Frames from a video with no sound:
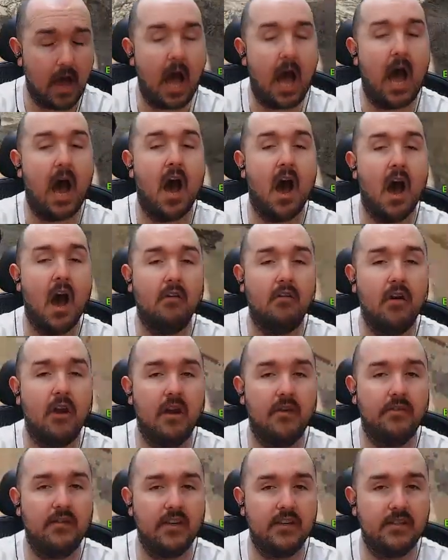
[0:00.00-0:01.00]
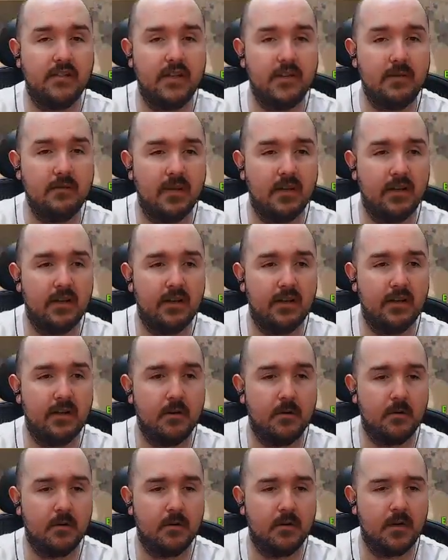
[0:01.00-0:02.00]
Ah, right, I think it's Team King of the
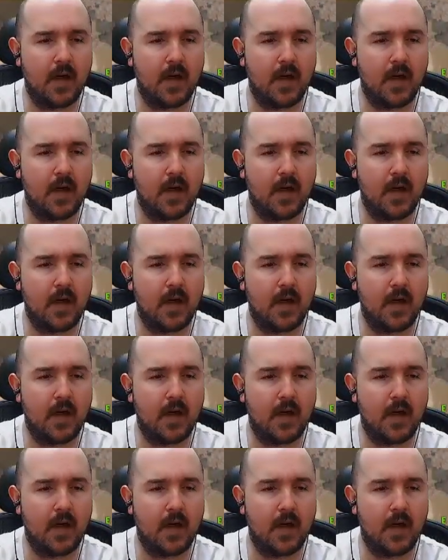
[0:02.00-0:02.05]
Hill.